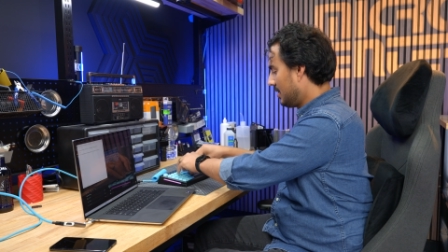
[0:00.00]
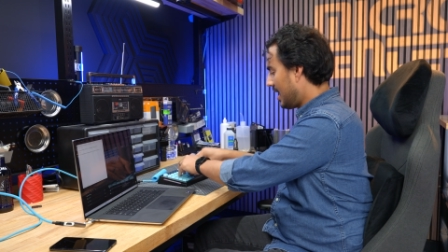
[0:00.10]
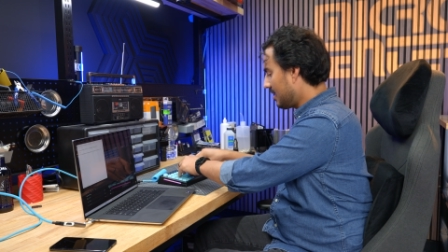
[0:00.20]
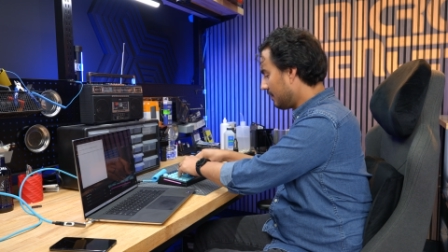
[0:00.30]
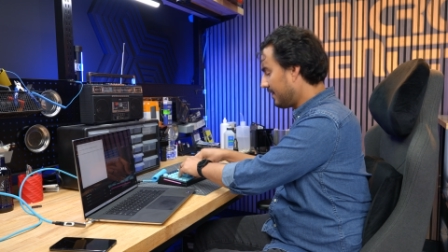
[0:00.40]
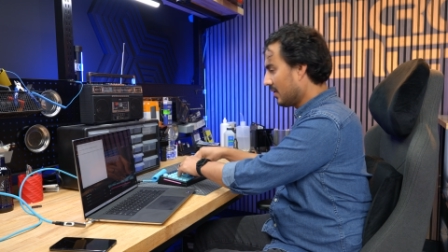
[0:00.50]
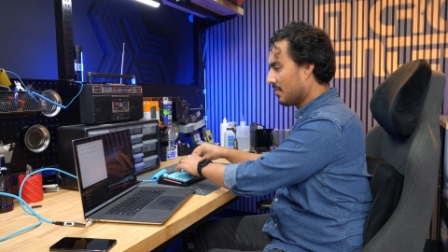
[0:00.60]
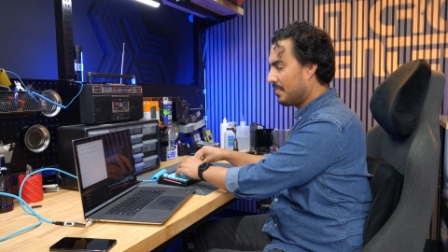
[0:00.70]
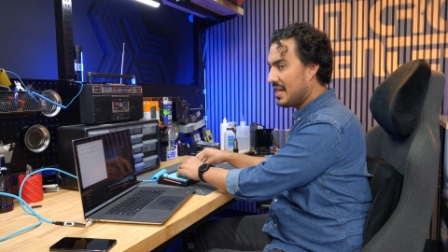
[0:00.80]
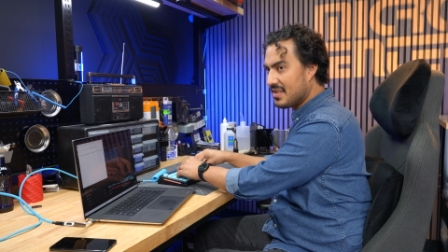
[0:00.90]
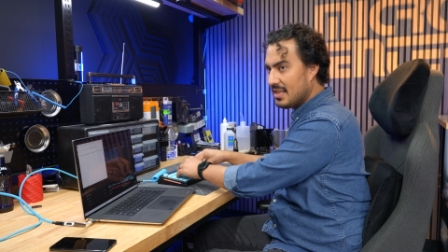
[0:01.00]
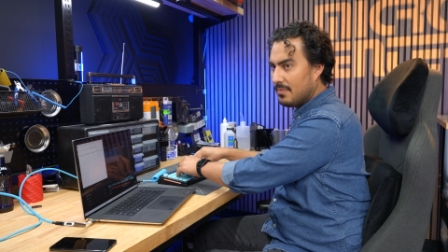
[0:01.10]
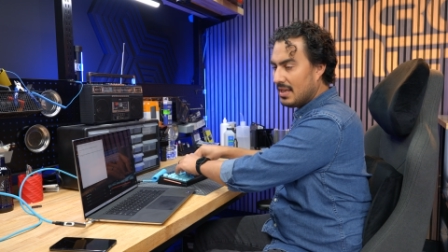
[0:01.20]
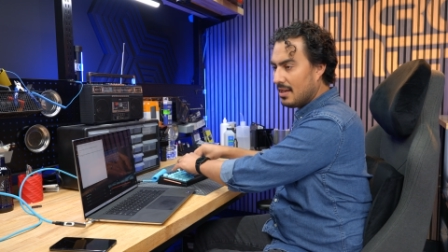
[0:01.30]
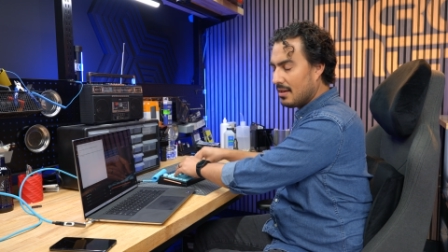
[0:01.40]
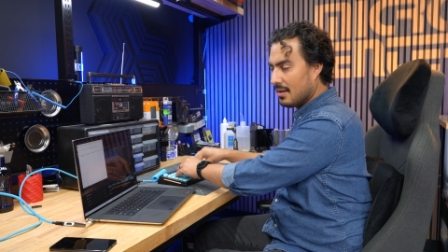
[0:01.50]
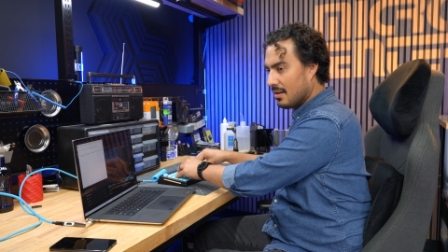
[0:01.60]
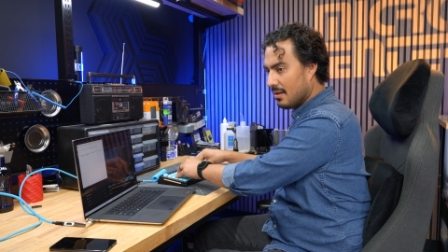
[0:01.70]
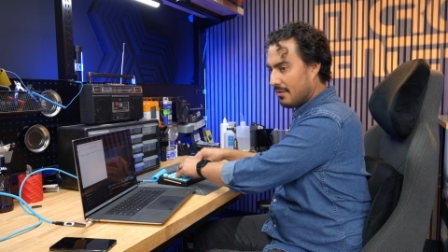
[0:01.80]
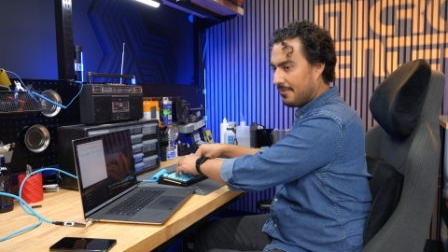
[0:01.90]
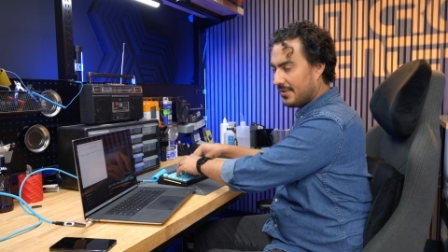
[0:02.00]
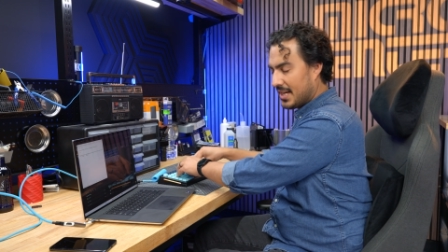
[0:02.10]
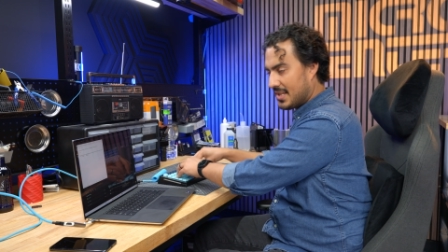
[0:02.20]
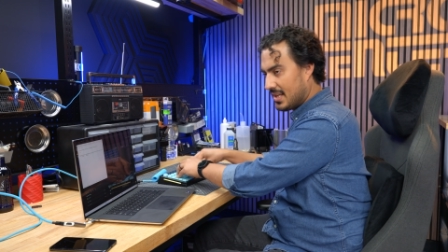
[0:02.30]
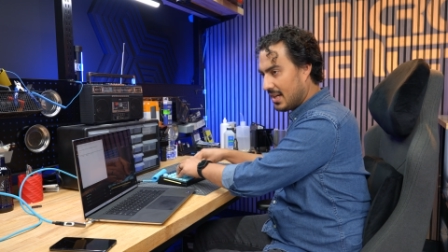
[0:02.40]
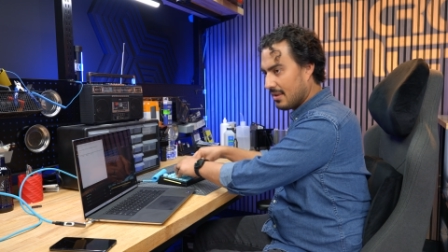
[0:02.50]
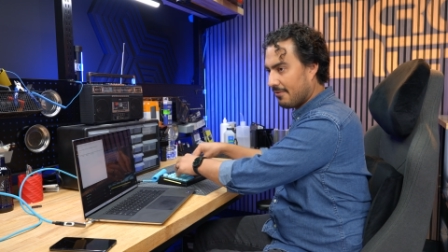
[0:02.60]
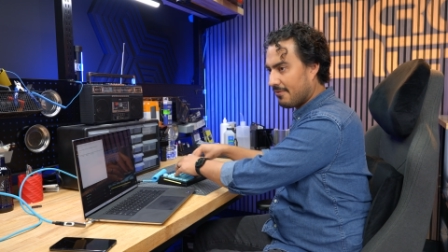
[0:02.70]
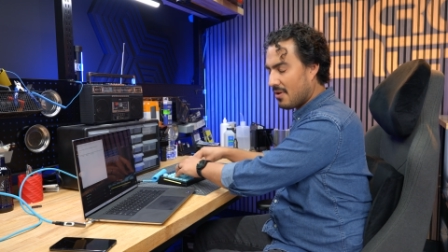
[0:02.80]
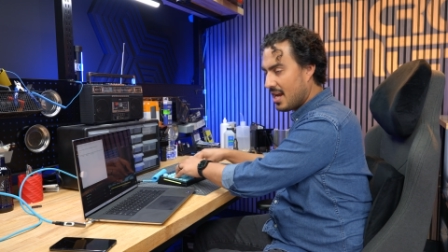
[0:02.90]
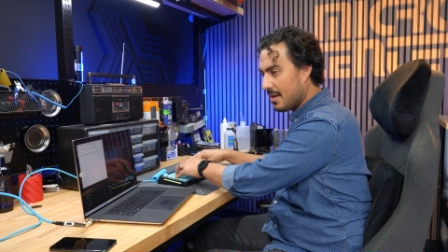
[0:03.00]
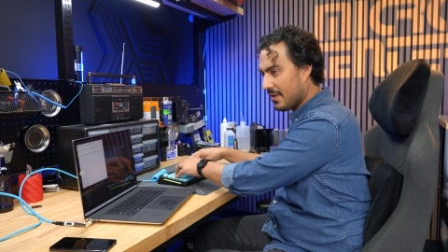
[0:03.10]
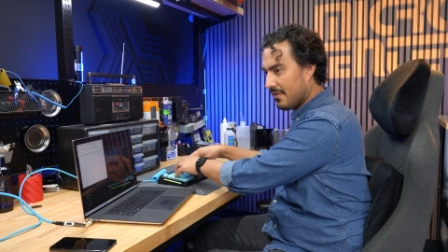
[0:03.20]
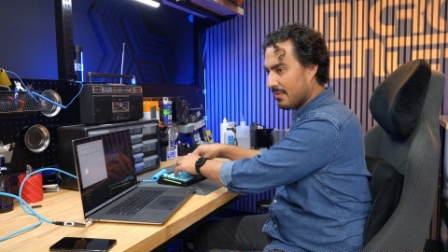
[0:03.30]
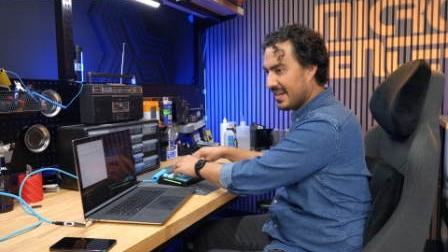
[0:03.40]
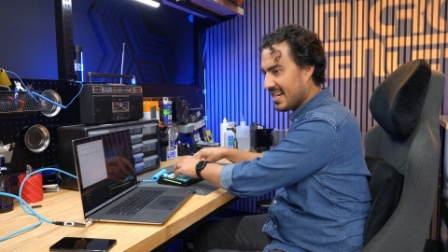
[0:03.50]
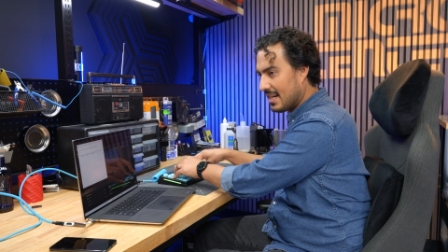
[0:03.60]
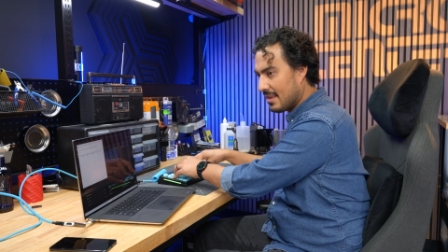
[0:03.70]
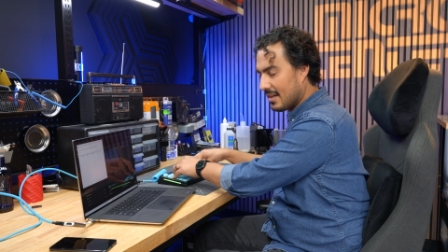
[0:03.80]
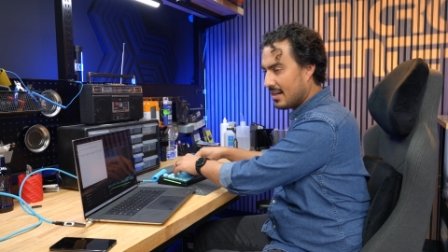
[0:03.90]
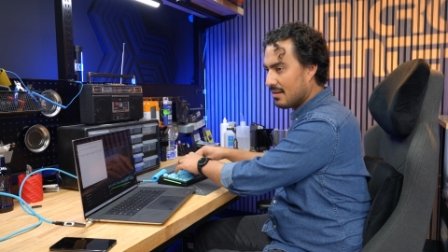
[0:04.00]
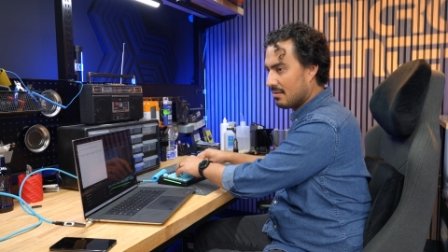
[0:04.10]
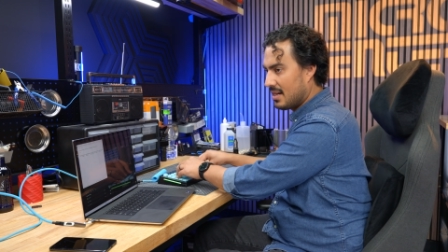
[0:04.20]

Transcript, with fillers: I don't feel the PCB flexing in the frame of the body there.